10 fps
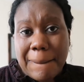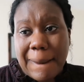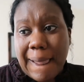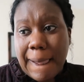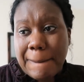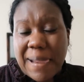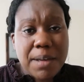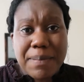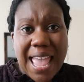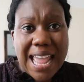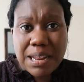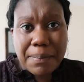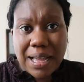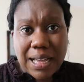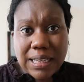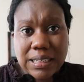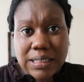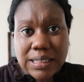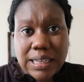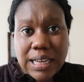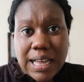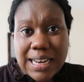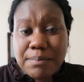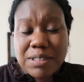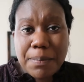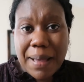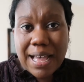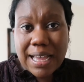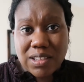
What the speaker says: It can be any bag. An empty bag,